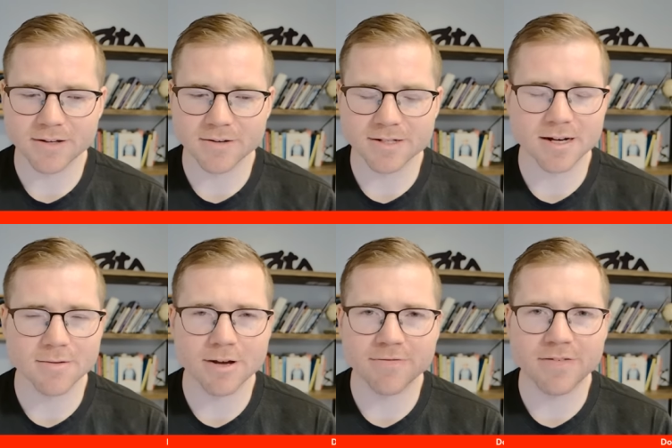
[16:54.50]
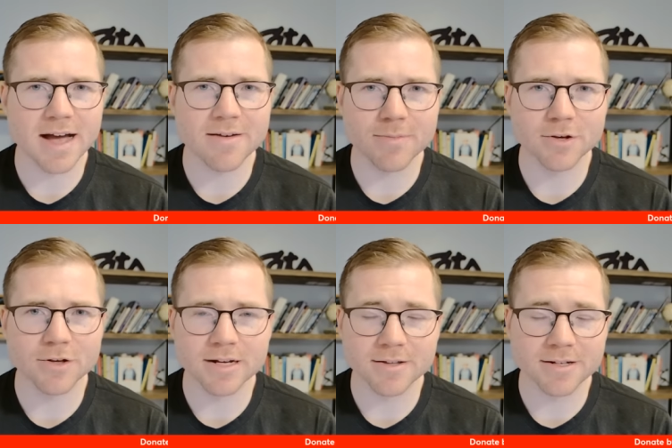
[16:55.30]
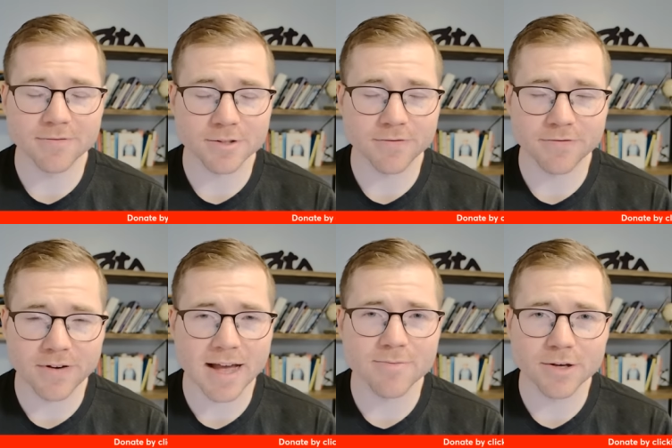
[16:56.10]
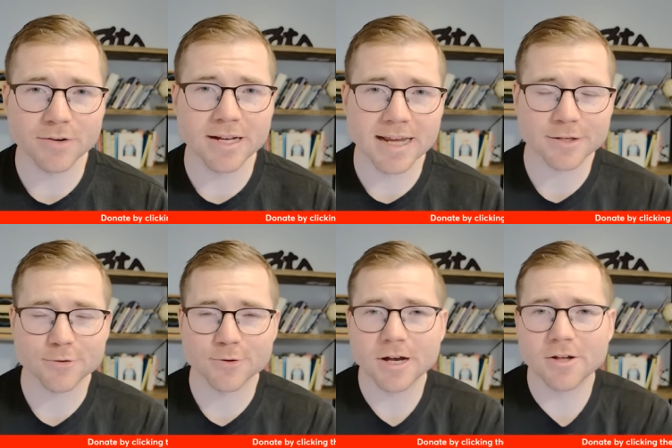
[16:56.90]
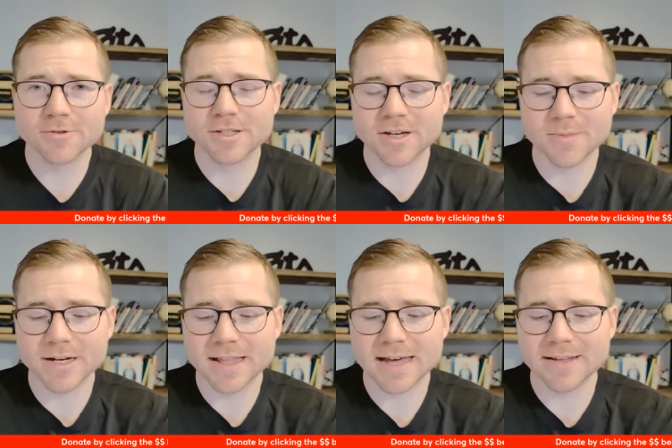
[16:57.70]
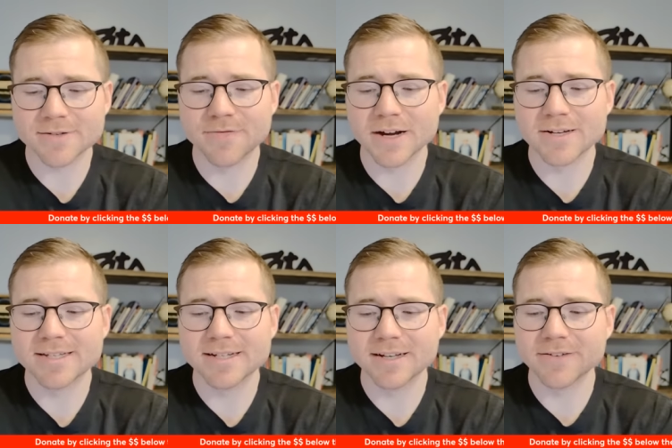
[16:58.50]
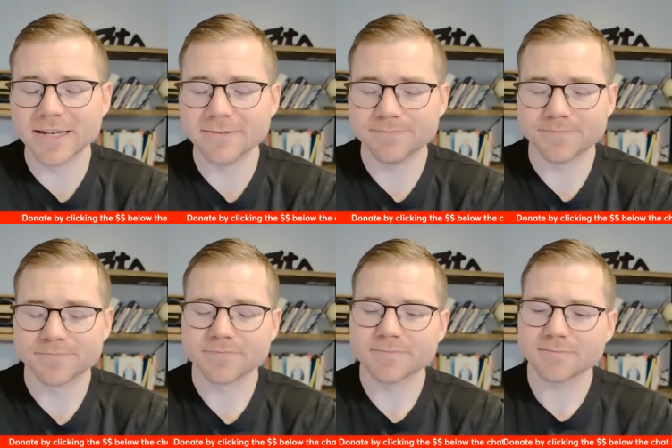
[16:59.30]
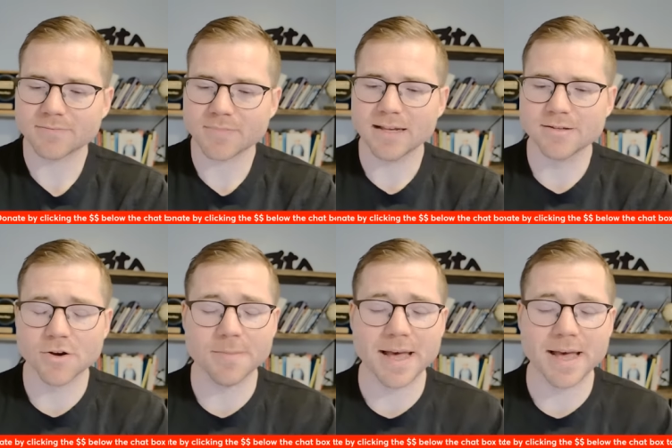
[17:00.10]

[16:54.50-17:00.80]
you're talking about $5 million, the difference of $5 million extra dollars to come into that, that's very significant. So it